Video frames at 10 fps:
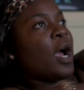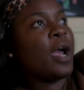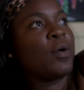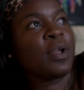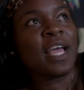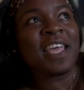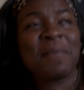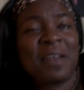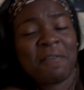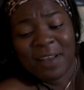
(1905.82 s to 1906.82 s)
Alright, only can you
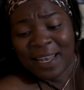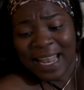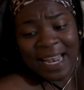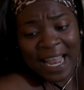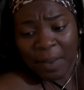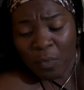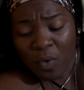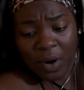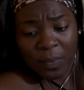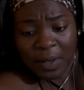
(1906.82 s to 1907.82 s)
give me a different deadline
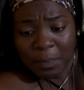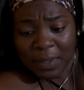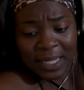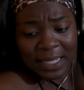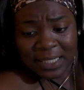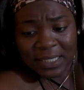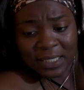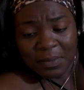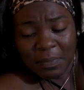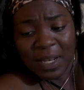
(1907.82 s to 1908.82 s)
work with,
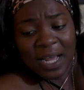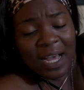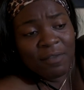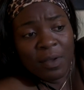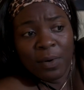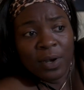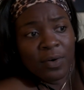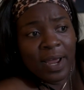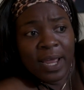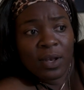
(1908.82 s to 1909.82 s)
please? I don't have no money
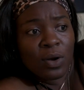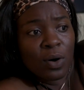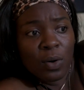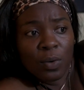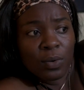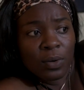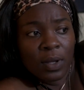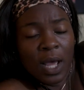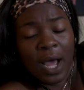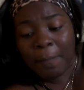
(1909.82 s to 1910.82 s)
right now.
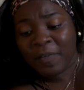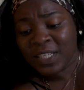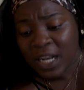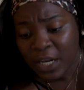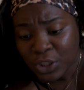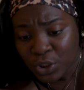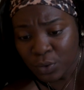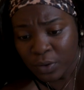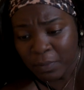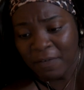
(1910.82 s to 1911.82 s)
But tell you the
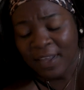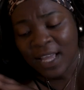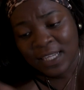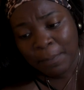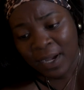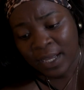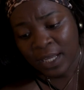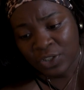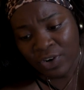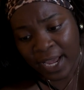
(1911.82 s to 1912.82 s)
truth, if I get a
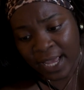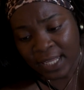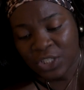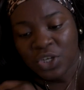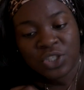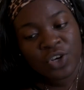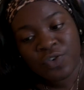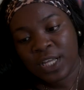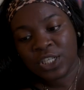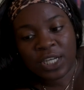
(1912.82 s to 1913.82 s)
package, right? It just not
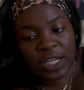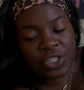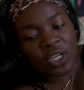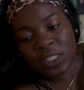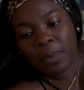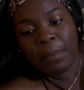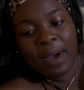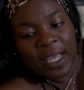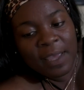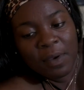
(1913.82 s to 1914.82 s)
reach here. Trust me,
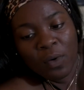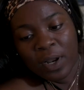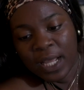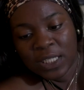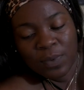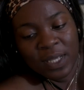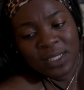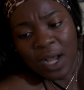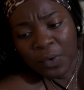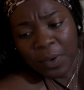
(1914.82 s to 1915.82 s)
man. Give me one next week.
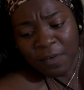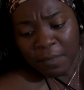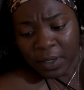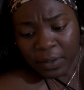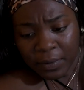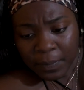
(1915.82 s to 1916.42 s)
Talk to him for me now.